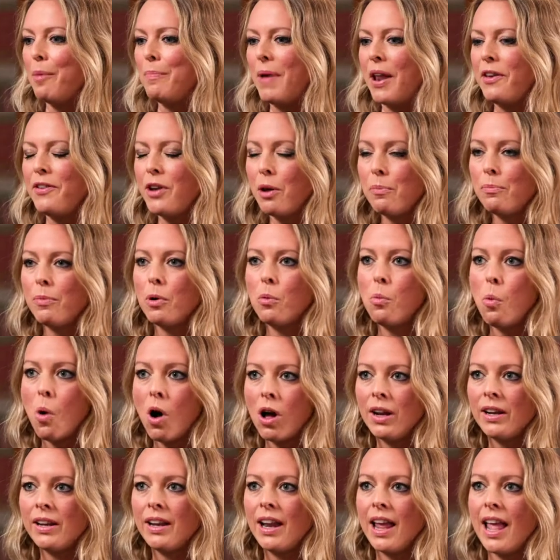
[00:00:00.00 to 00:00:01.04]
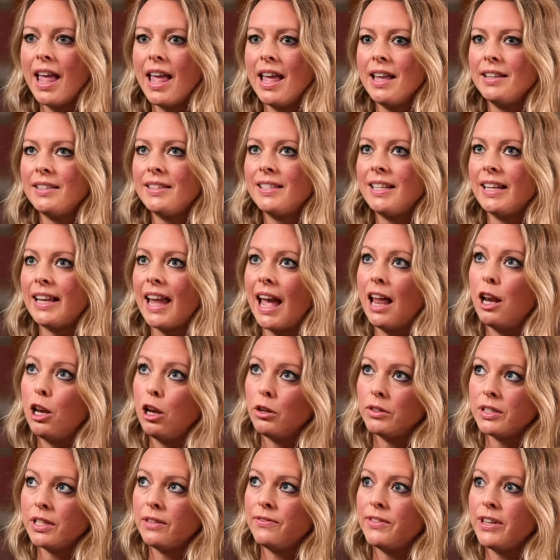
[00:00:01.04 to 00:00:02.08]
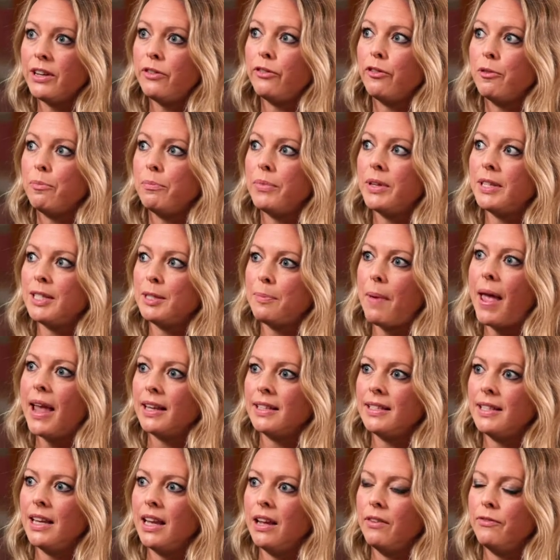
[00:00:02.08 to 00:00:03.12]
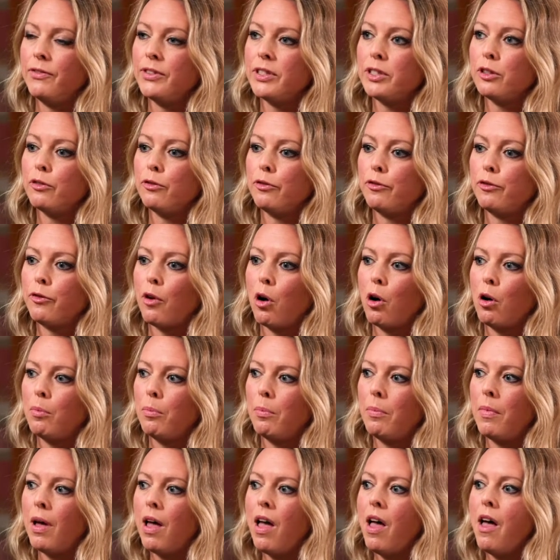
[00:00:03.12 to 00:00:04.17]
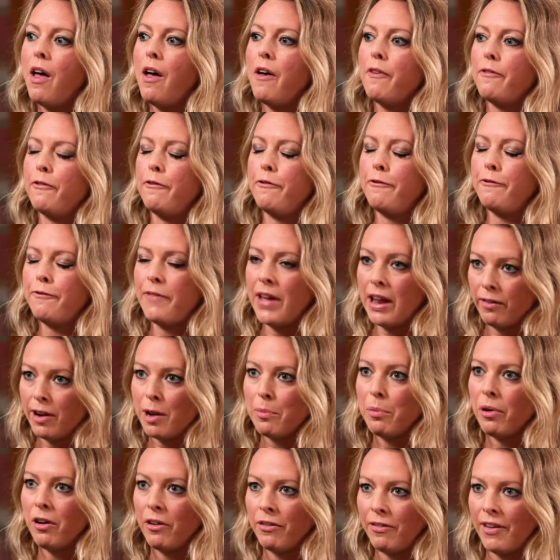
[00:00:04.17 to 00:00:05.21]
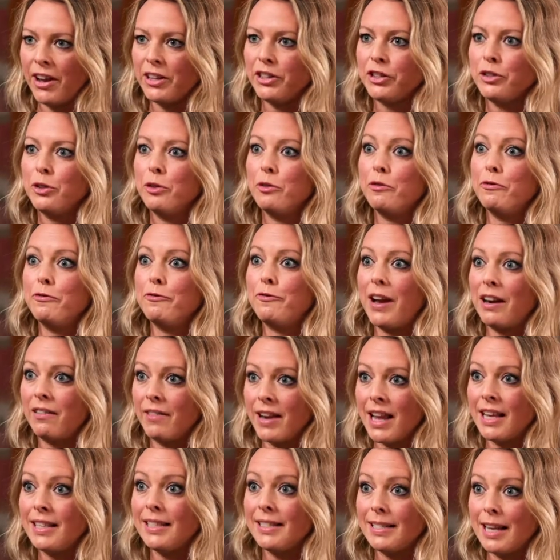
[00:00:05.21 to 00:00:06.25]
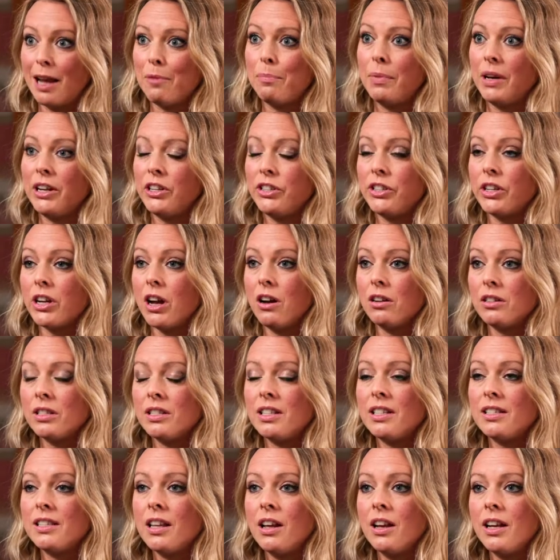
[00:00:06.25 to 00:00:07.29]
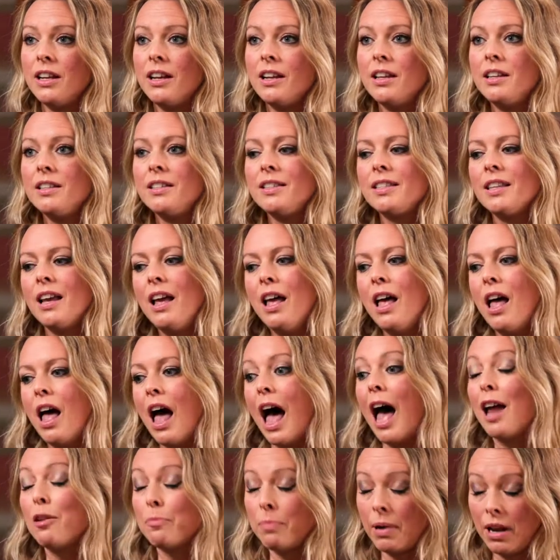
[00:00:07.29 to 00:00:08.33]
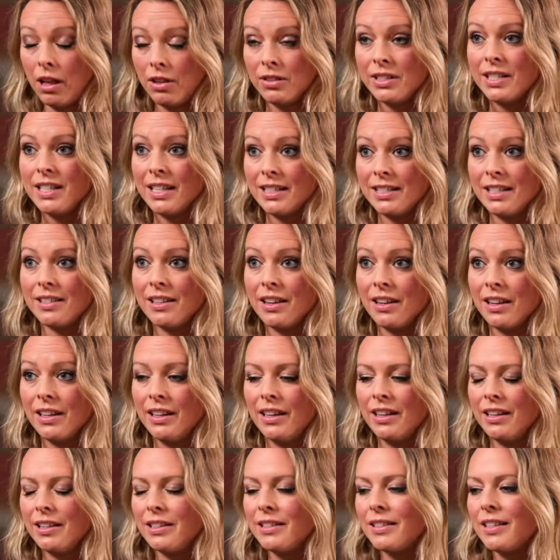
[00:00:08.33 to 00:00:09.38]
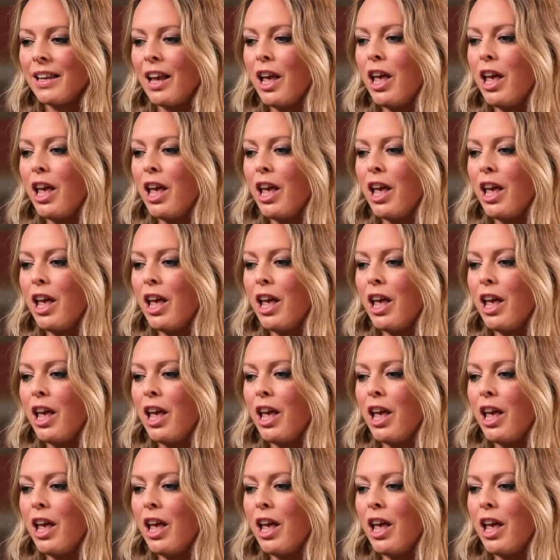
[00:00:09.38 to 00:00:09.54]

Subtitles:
Number 1 is to get lots of different perspectives from very professional, very established garden designers and planting designers,